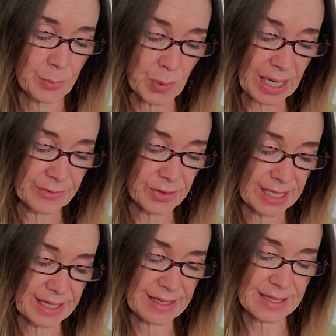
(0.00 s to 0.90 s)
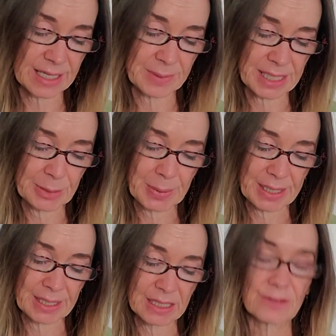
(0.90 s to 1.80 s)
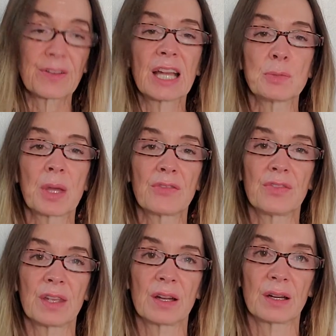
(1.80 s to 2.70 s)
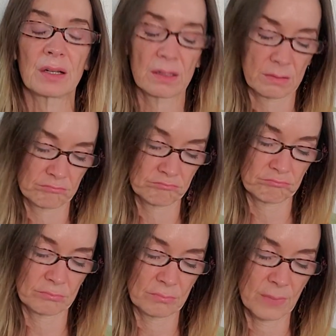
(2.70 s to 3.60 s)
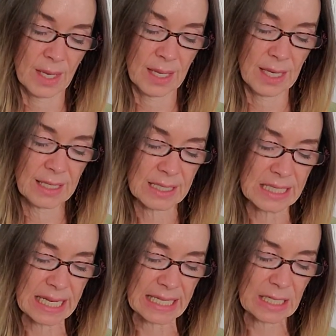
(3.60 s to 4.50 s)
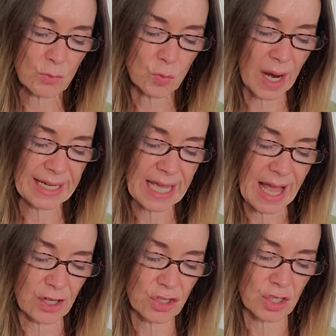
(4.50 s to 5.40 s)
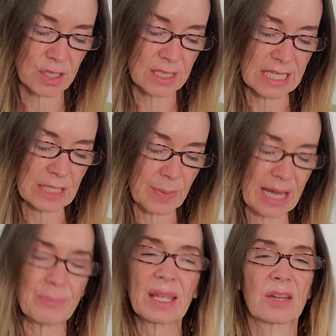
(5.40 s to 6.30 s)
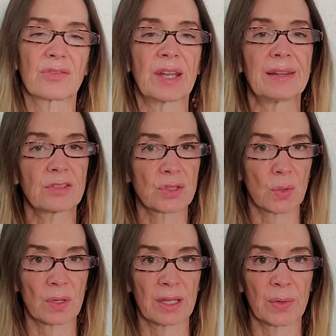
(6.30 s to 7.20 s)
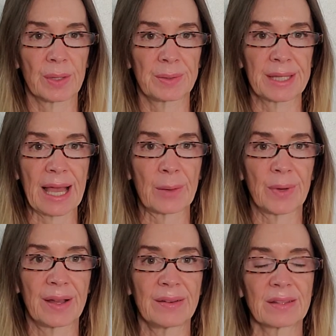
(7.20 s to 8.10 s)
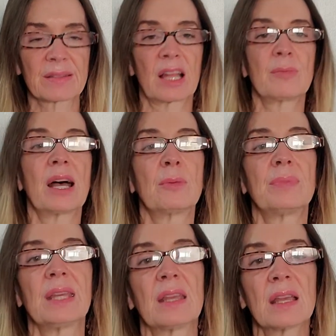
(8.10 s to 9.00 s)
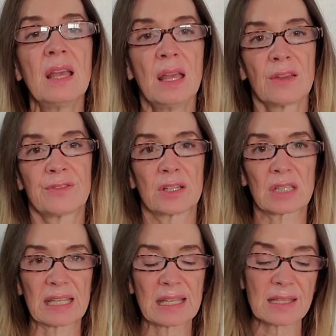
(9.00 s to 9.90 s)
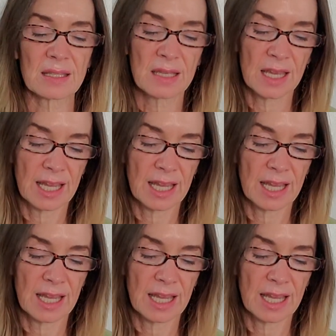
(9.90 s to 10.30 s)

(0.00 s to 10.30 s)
Bravery is, in my opinion, defined by fear. It is taking right action despite being afraid. Totally agree with that one. It's not about being fearless.